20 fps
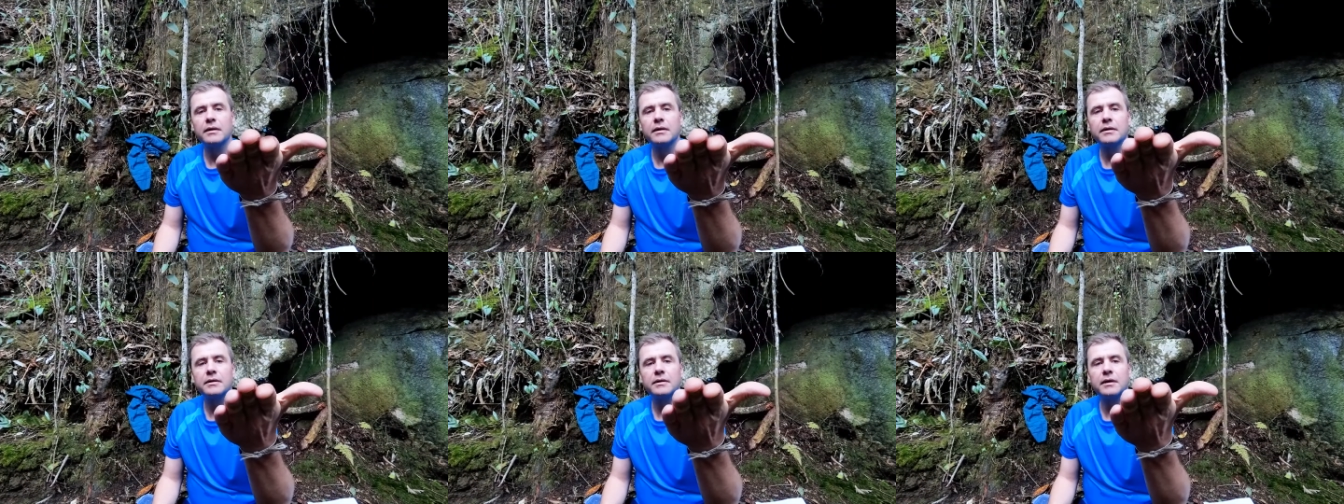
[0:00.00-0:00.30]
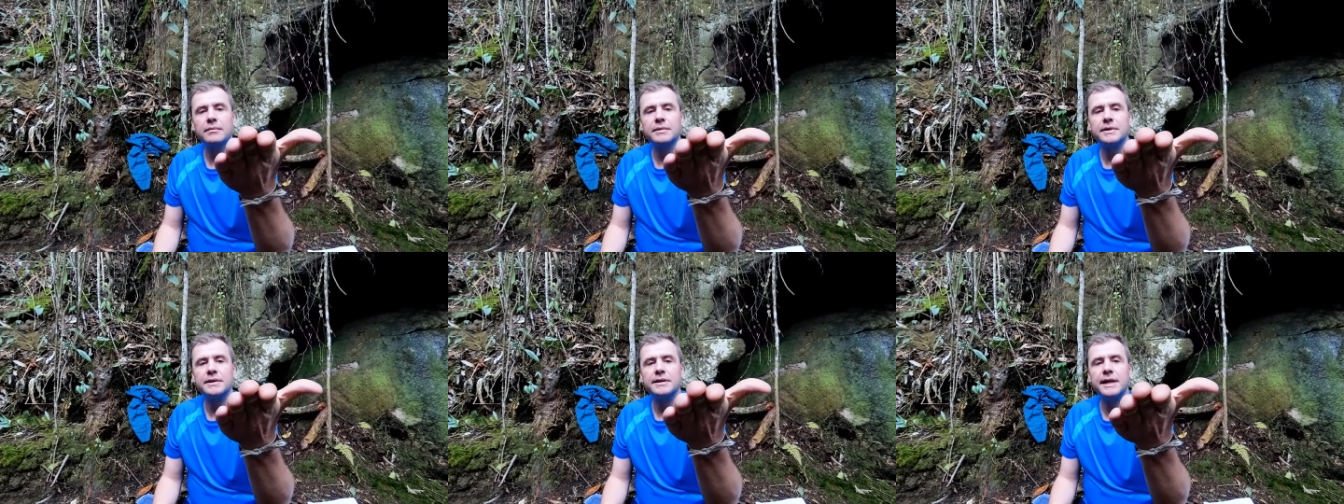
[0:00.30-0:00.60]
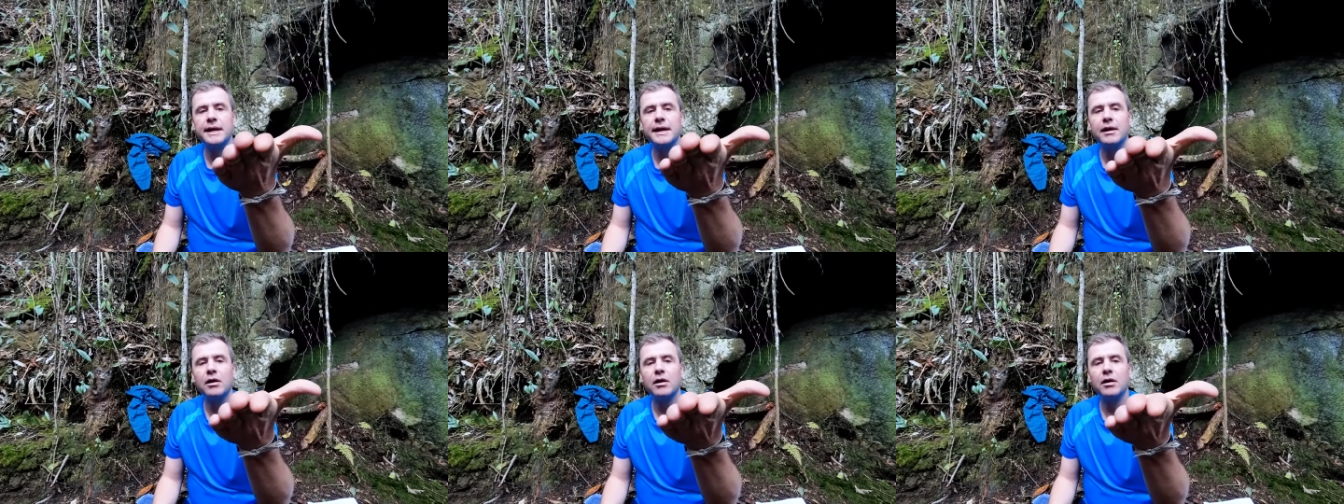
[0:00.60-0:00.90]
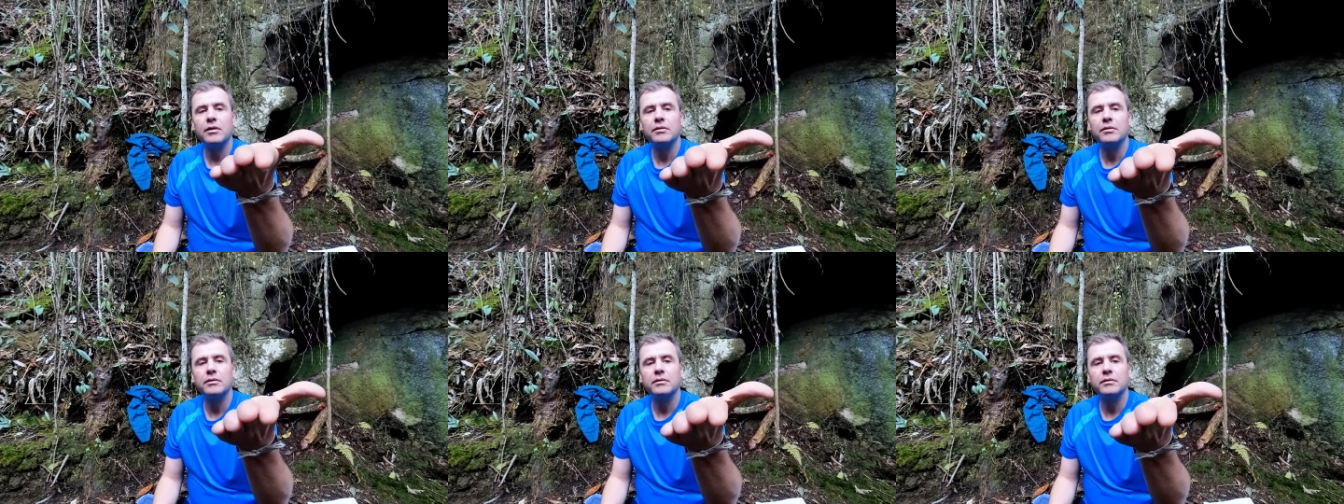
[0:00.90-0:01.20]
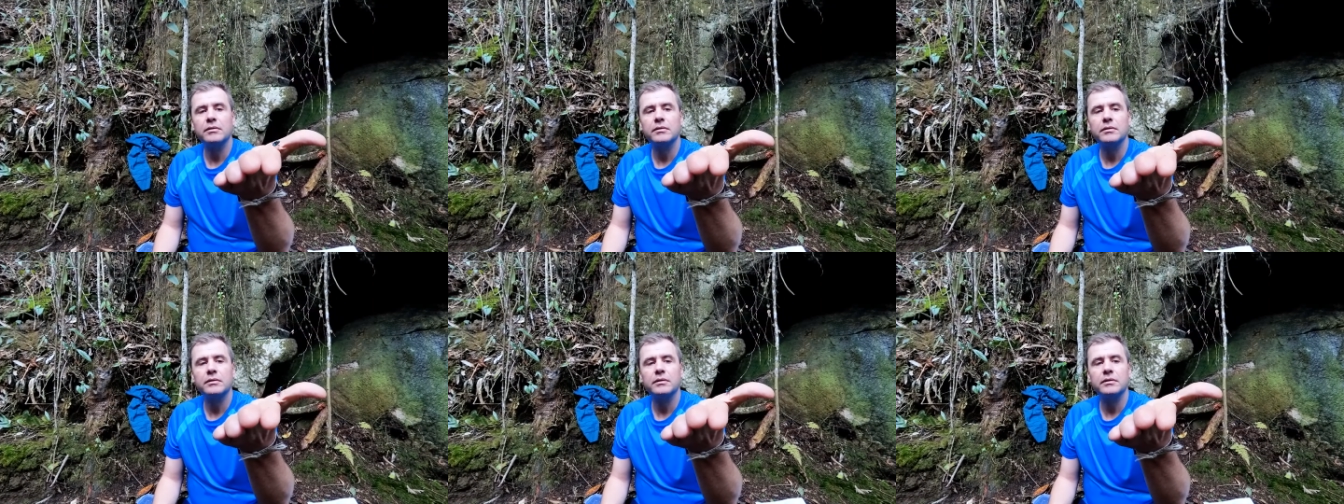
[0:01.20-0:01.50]
Come to say hello.
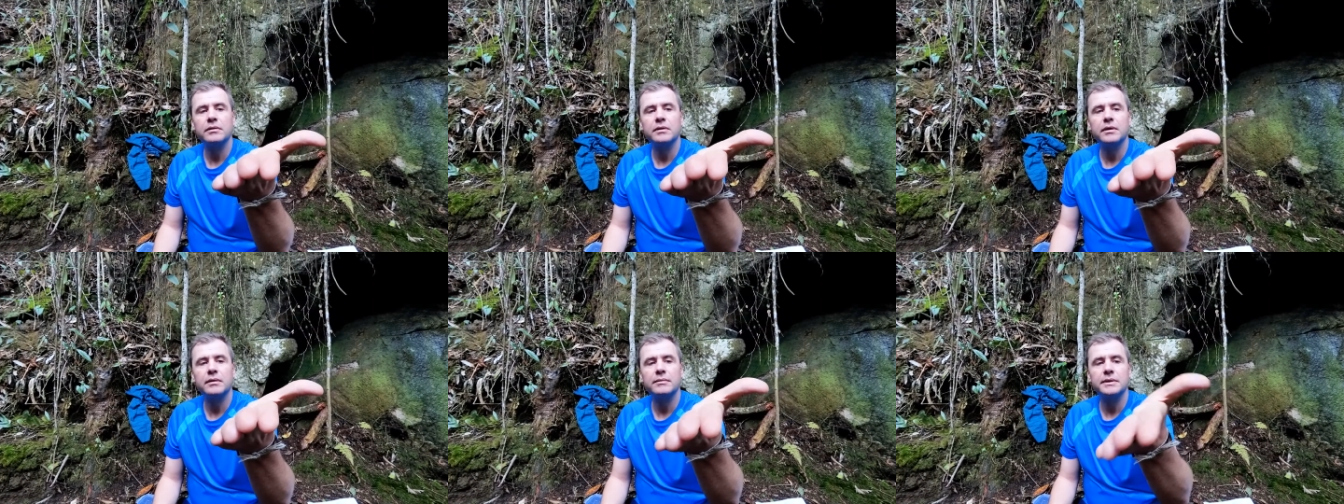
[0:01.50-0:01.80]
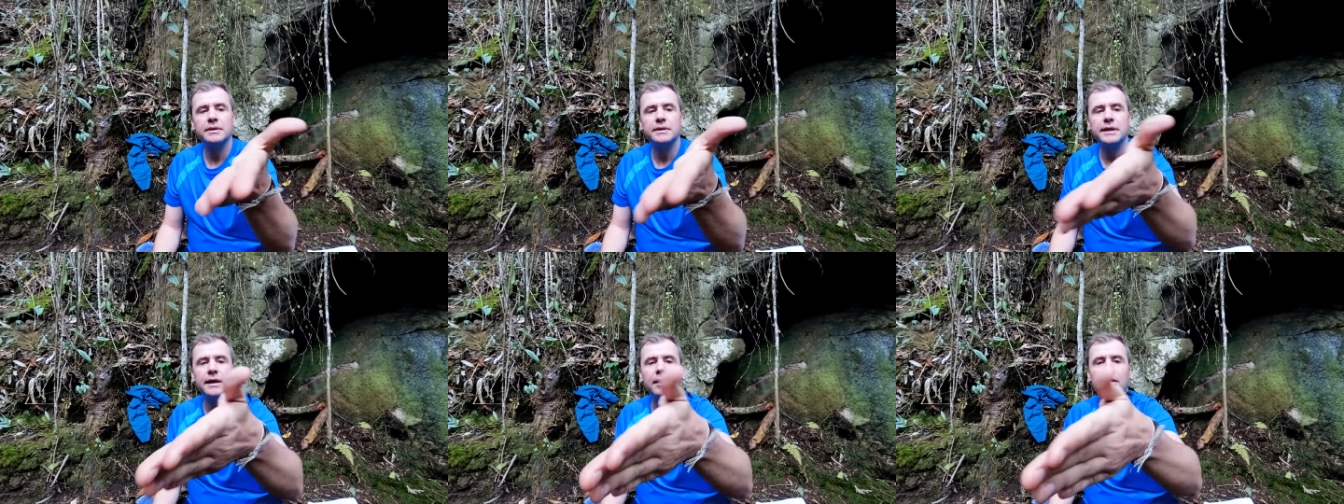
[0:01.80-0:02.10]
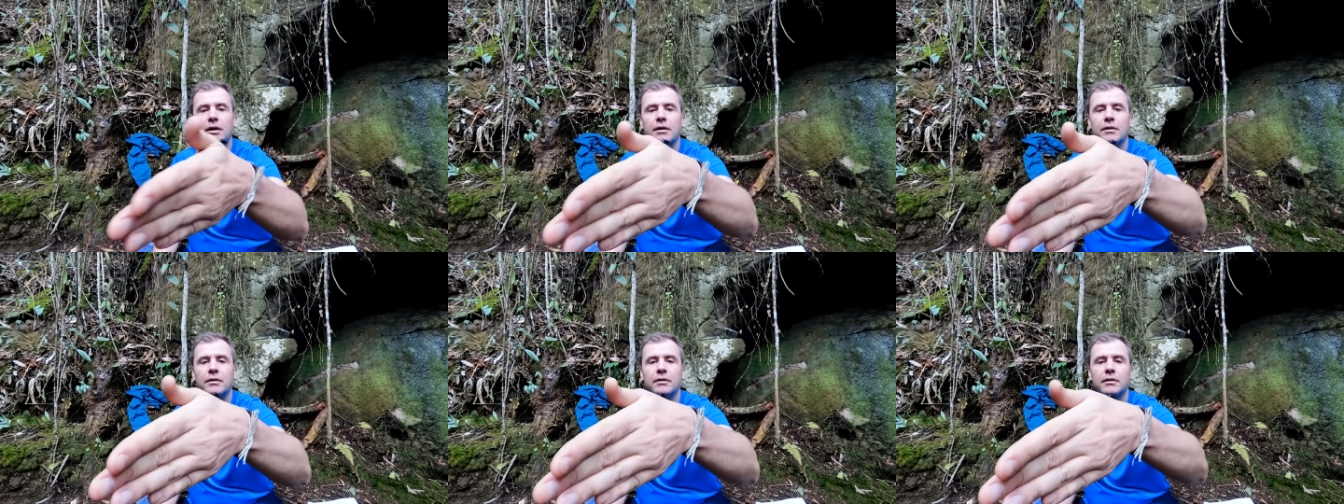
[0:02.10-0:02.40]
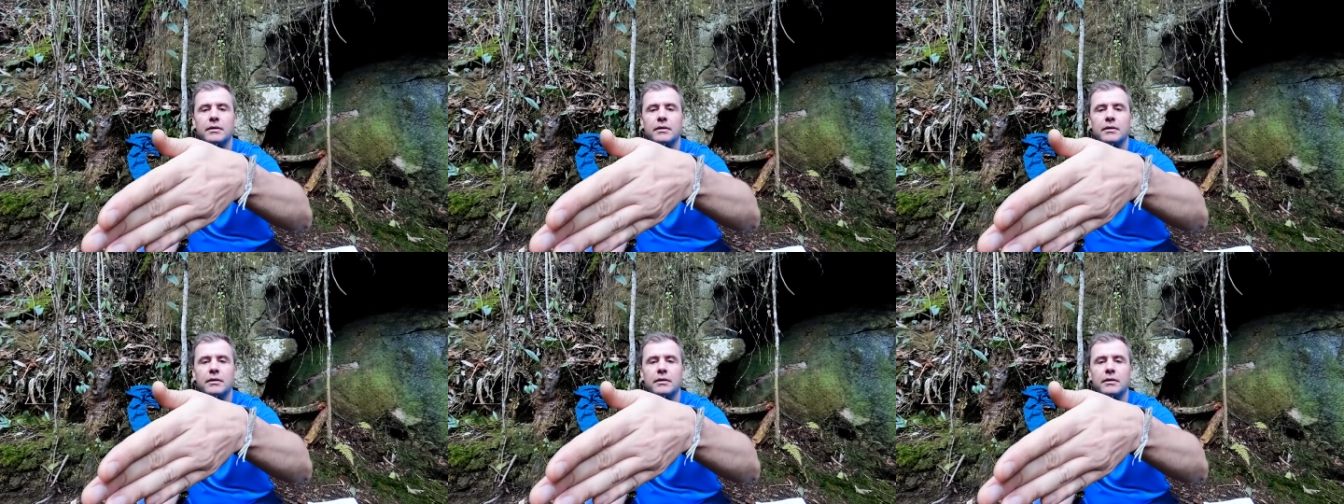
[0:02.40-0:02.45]
Come to say hello.